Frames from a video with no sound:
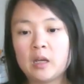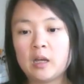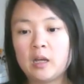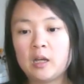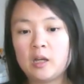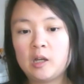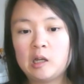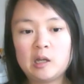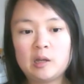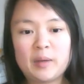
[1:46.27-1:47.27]

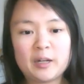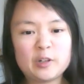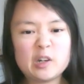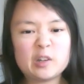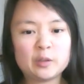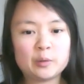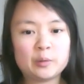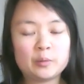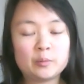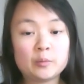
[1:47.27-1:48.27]
I don't
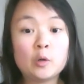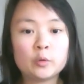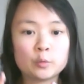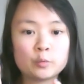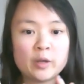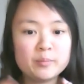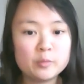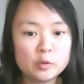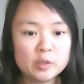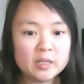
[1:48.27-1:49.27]
know, the red
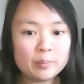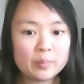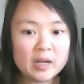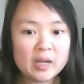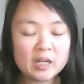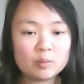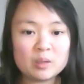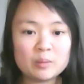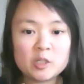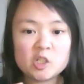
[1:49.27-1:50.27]
moon in the back.
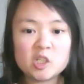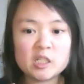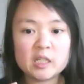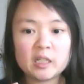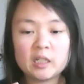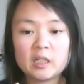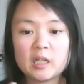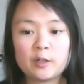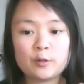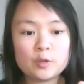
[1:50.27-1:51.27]
Maybe she's like,
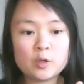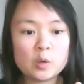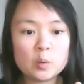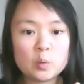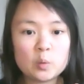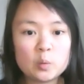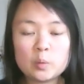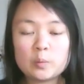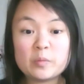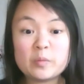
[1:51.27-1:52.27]
I don't know,
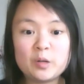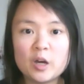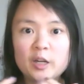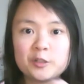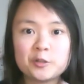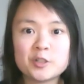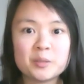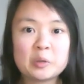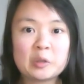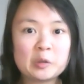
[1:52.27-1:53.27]
not your
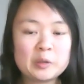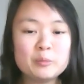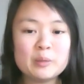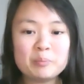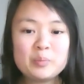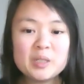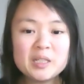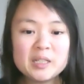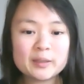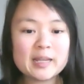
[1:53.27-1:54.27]
typical human
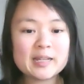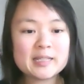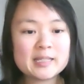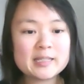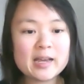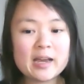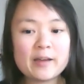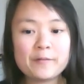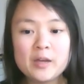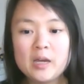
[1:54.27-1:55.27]
being with that
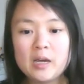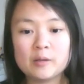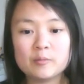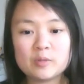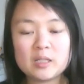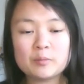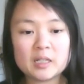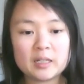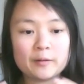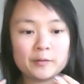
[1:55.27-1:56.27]
staff. Seems
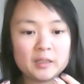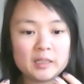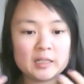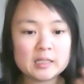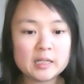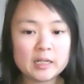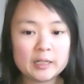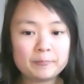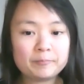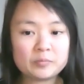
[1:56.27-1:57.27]
like everything is like
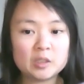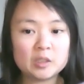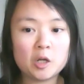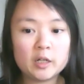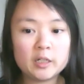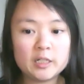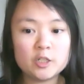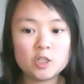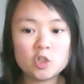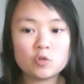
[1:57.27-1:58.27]
gone and
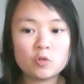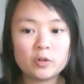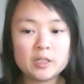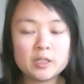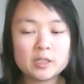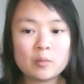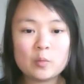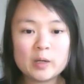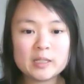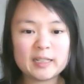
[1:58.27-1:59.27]
destroyed in some
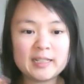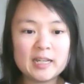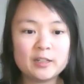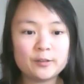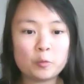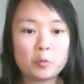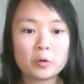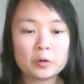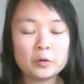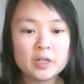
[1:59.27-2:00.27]
ways, like the end of the
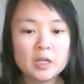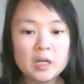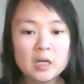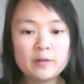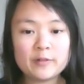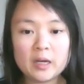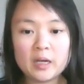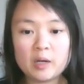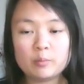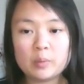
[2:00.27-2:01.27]
world
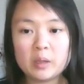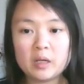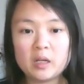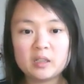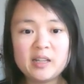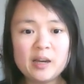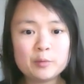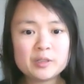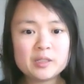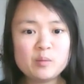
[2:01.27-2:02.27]
vibe. But yeah,
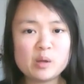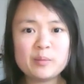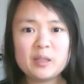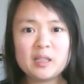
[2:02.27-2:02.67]
we'll see. Maybe